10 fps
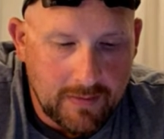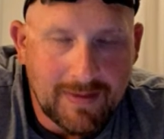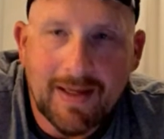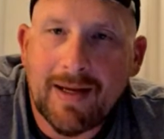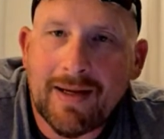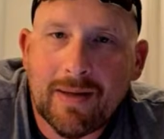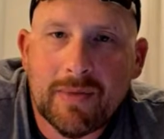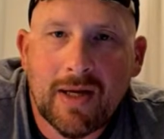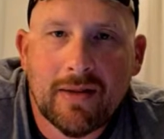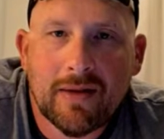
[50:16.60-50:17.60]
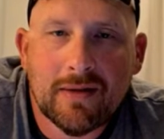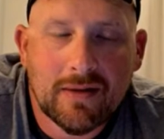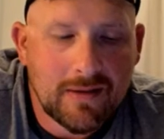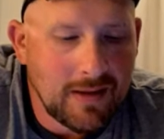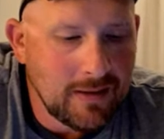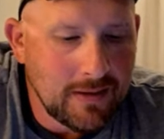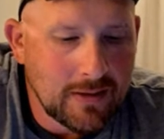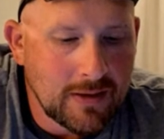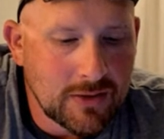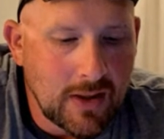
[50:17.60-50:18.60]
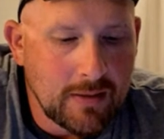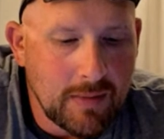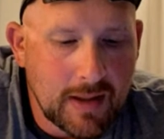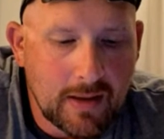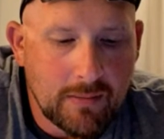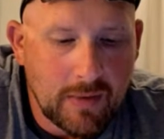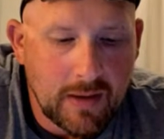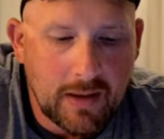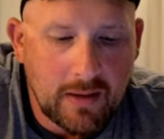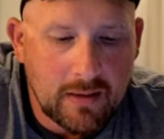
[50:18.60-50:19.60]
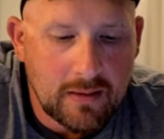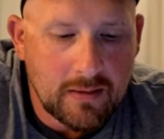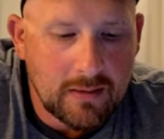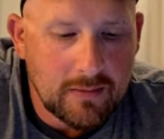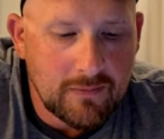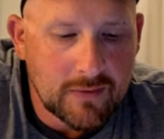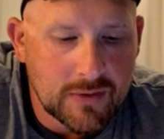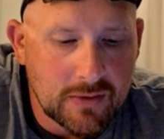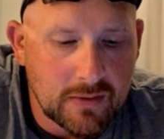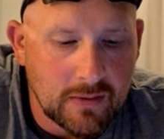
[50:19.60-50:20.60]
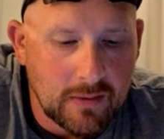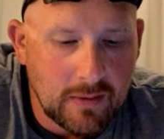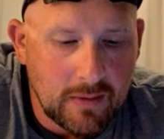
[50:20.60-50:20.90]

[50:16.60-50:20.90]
Yeah, I mean, I think that they're going to try to make up money for sure.